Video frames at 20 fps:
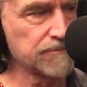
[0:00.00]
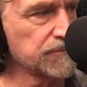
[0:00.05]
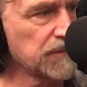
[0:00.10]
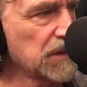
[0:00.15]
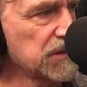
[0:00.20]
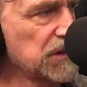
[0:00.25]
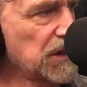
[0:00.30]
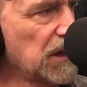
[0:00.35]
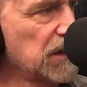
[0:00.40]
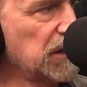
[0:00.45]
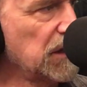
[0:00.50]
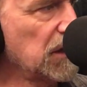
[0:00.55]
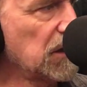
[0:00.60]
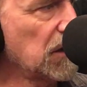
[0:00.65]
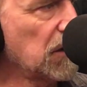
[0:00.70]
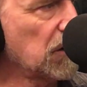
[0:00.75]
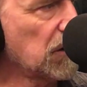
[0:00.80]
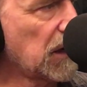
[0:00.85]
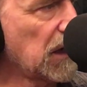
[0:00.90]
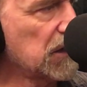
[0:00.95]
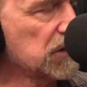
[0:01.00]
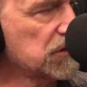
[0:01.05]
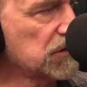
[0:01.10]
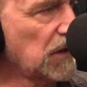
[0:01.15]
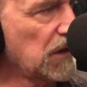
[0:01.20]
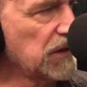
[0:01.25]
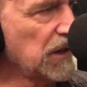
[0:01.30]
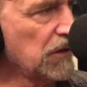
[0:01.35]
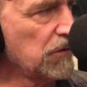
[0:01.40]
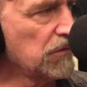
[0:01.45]
That's the idea there. Okay,
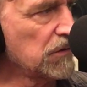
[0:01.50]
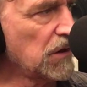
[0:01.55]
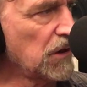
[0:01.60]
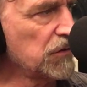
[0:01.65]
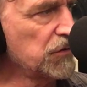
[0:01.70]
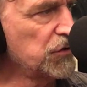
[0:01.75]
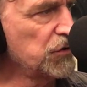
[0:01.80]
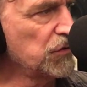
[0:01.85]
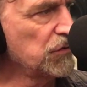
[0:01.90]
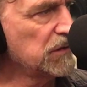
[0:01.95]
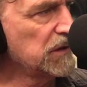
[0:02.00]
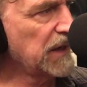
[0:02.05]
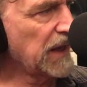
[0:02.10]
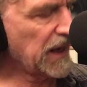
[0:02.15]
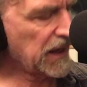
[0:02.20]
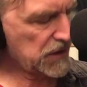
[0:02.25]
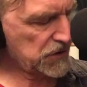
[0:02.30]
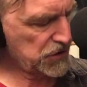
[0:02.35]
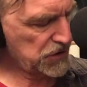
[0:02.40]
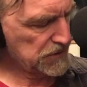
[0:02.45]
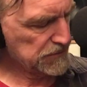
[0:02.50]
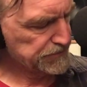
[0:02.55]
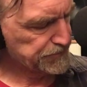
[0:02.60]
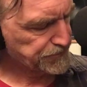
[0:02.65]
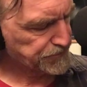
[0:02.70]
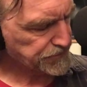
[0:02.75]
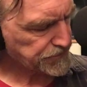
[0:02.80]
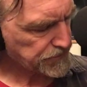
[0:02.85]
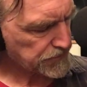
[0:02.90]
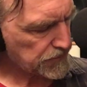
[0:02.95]
so I think what I'll do next,
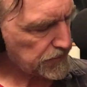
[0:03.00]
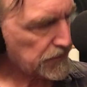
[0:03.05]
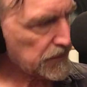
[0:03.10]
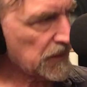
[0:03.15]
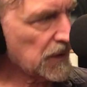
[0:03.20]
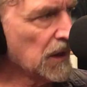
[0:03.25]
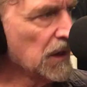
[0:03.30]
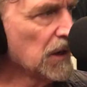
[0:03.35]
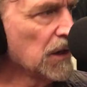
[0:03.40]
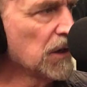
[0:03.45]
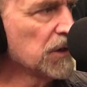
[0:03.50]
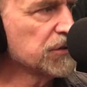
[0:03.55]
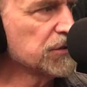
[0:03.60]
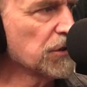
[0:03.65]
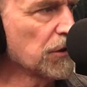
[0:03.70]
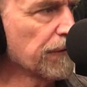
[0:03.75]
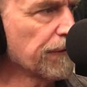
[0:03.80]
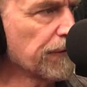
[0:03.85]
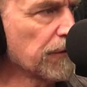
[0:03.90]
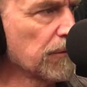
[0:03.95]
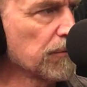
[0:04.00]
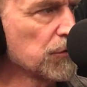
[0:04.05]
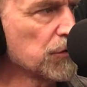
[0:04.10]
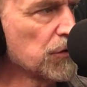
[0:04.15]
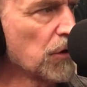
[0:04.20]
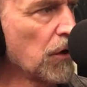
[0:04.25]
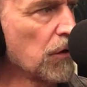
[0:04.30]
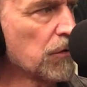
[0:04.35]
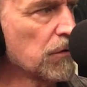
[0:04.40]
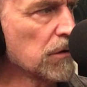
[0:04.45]
so from
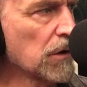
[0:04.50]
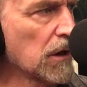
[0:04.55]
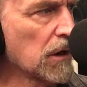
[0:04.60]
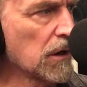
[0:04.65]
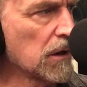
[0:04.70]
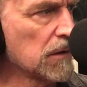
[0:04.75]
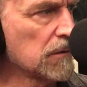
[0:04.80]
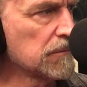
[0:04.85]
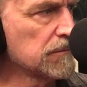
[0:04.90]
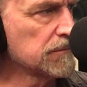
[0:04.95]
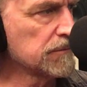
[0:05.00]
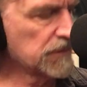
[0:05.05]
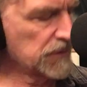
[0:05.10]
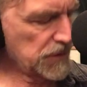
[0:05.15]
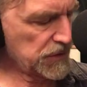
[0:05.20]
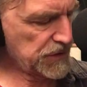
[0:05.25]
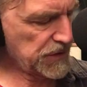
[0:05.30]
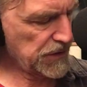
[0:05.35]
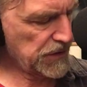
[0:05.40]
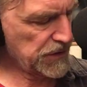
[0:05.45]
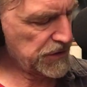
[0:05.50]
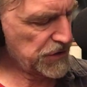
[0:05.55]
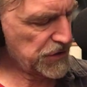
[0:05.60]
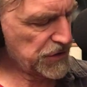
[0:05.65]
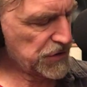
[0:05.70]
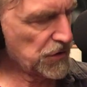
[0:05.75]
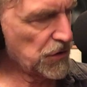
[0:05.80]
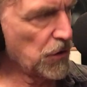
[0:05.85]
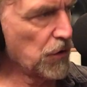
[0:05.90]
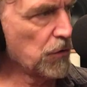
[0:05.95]
let's see, this
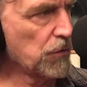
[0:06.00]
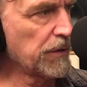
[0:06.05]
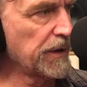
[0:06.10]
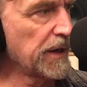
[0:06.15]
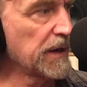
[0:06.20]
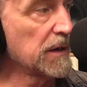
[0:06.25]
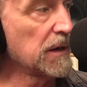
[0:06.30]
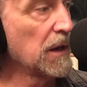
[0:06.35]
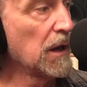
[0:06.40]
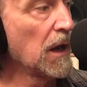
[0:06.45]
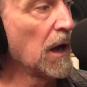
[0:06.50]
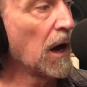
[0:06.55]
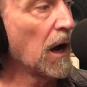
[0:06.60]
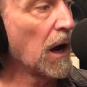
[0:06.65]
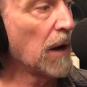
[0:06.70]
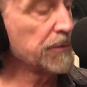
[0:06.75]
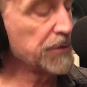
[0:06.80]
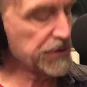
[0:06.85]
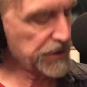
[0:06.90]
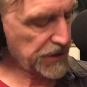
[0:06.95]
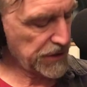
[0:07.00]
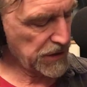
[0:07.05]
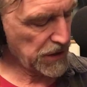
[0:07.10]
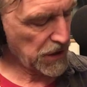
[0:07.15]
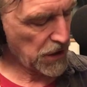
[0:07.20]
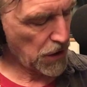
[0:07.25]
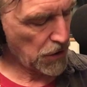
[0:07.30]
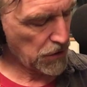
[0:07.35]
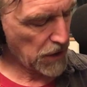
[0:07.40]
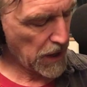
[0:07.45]
is Locrian. I'm just going to
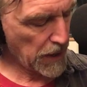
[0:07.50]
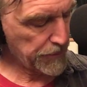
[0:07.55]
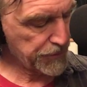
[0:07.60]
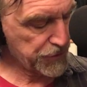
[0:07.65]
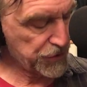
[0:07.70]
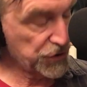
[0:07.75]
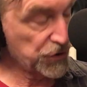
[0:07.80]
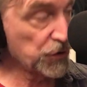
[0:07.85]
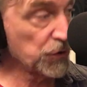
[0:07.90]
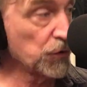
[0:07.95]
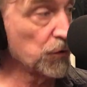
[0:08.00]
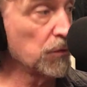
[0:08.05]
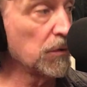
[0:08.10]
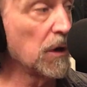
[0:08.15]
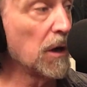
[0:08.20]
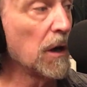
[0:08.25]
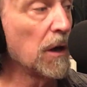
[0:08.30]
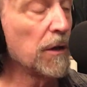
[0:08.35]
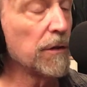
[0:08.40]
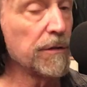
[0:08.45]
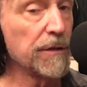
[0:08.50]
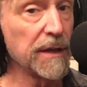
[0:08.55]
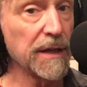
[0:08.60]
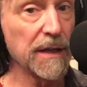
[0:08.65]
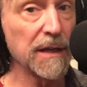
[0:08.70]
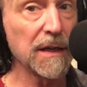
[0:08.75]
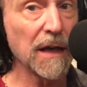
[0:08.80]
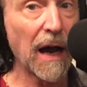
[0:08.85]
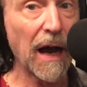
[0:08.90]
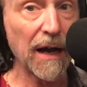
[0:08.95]
go up to
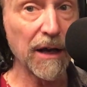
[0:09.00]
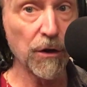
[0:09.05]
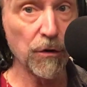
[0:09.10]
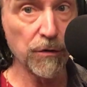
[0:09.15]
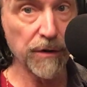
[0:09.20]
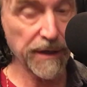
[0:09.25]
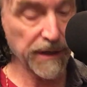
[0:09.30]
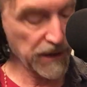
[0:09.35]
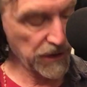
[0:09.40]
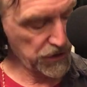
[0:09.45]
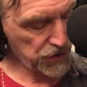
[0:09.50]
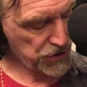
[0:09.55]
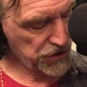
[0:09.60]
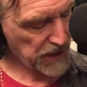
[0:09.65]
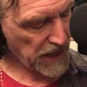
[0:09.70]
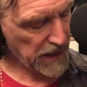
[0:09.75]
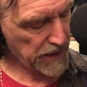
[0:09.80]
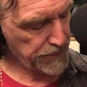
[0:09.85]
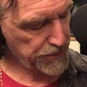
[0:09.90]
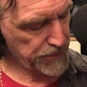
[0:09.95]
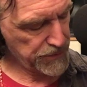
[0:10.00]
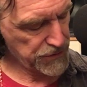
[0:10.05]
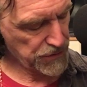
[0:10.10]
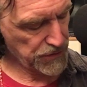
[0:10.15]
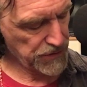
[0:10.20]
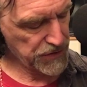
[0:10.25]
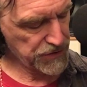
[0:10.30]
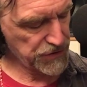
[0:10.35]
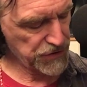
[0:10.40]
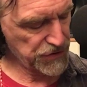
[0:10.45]
the Ionian shape.
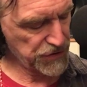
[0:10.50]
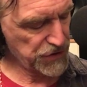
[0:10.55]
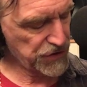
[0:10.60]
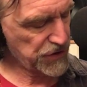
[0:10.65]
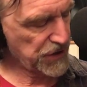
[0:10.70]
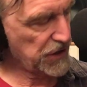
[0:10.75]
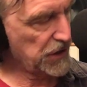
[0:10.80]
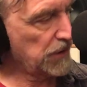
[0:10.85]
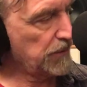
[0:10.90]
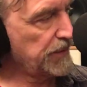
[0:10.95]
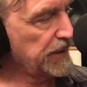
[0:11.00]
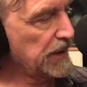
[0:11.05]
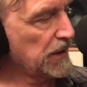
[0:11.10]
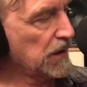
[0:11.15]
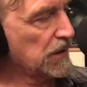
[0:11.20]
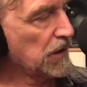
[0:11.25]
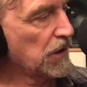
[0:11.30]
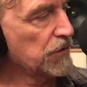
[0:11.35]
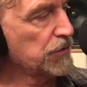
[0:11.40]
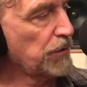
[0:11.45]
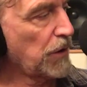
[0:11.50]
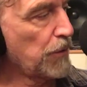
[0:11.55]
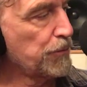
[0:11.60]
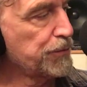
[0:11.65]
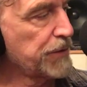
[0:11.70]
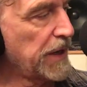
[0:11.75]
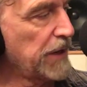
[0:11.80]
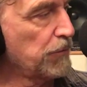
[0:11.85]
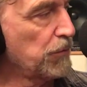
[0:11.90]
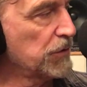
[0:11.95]
So this is just going to be, I'll
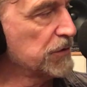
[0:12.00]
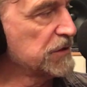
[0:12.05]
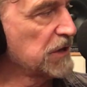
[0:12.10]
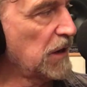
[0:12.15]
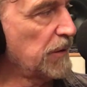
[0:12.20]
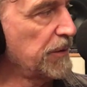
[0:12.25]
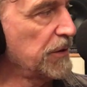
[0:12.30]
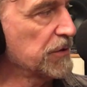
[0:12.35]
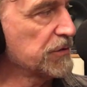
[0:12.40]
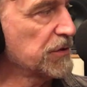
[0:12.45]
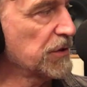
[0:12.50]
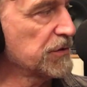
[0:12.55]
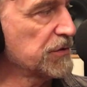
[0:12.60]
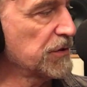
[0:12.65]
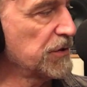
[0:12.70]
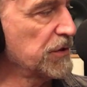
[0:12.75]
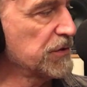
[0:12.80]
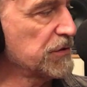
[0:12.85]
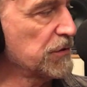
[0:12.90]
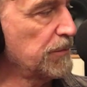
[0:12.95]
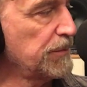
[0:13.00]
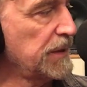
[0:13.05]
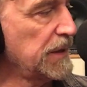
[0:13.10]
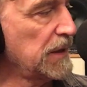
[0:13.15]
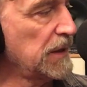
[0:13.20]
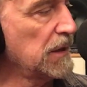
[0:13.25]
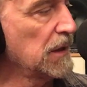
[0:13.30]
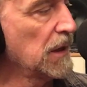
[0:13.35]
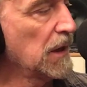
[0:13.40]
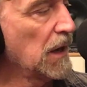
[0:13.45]
play it one time here. So this will
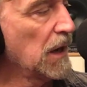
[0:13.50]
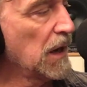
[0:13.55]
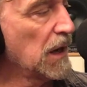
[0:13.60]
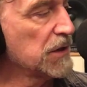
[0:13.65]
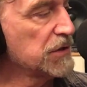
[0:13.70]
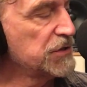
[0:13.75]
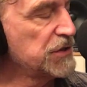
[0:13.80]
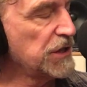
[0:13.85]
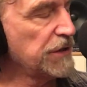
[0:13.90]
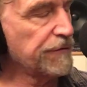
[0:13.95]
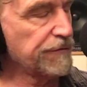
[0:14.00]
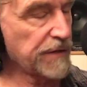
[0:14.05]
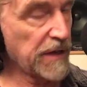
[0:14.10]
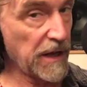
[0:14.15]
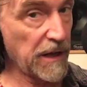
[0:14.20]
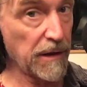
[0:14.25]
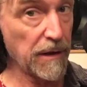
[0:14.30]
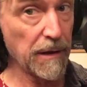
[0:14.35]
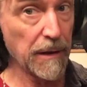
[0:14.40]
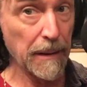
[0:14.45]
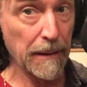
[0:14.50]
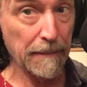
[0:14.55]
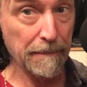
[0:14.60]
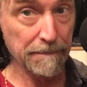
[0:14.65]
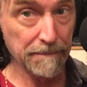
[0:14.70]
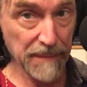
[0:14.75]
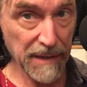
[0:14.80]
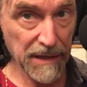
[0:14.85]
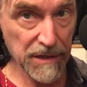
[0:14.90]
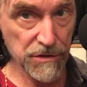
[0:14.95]
be a G flat
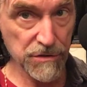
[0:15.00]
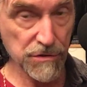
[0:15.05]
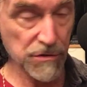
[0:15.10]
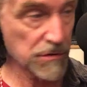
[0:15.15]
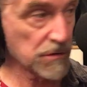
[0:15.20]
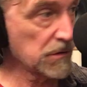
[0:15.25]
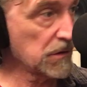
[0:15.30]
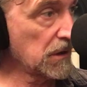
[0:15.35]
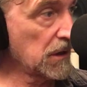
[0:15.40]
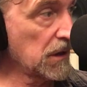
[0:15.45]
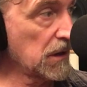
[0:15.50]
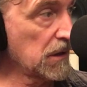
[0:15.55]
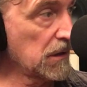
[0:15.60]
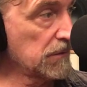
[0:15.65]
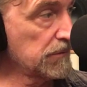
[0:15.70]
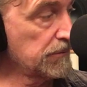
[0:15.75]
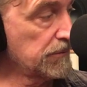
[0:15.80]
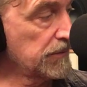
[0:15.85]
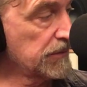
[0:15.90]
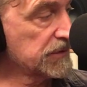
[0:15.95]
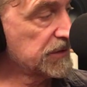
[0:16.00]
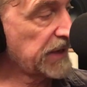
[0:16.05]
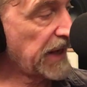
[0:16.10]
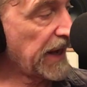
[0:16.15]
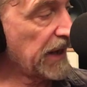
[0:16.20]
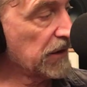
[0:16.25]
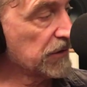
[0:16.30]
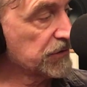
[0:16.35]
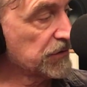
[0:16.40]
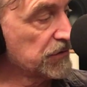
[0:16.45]
major scale.